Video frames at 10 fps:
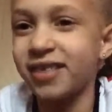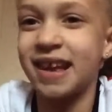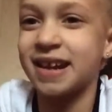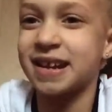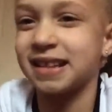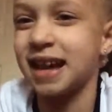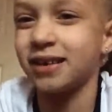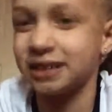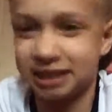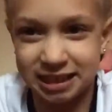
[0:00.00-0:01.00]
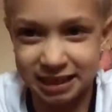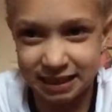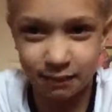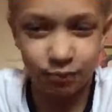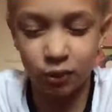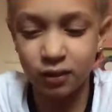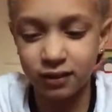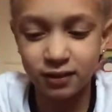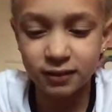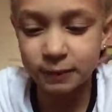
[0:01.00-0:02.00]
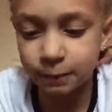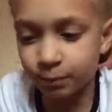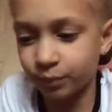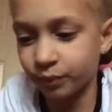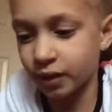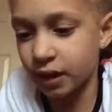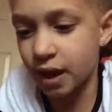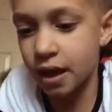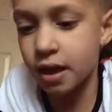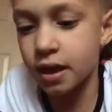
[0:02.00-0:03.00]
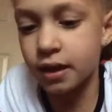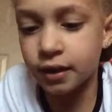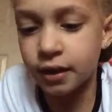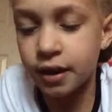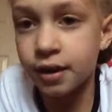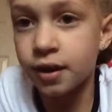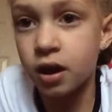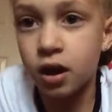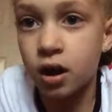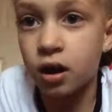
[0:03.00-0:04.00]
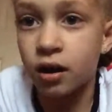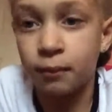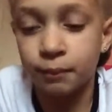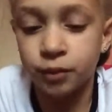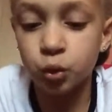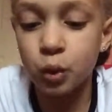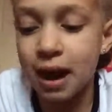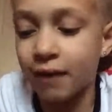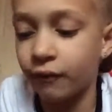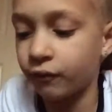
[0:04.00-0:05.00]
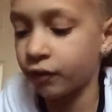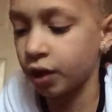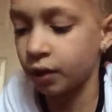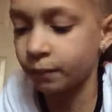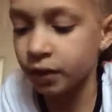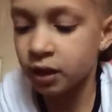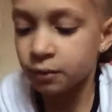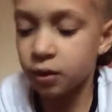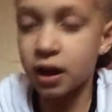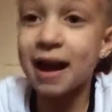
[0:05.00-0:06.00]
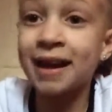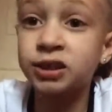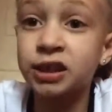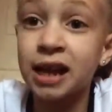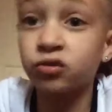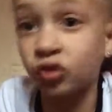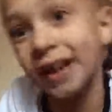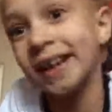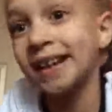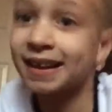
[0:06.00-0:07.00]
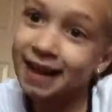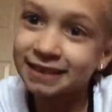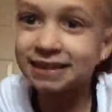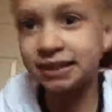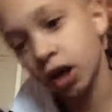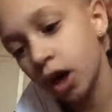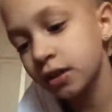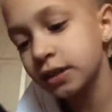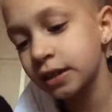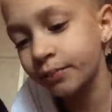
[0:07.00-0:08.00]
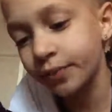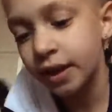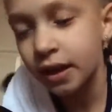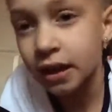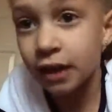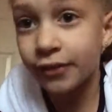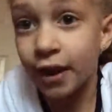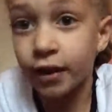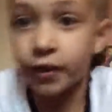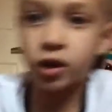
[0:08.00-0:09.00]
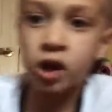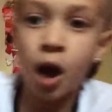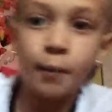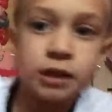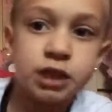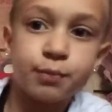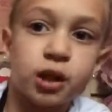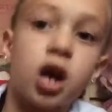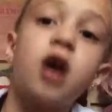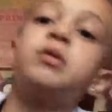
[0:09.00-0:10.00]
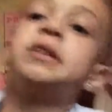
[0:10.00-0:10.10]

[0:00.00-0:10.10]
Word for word: like, that was just an example. And, um, you have to put hashtag raining cats and dogs down in the comments below.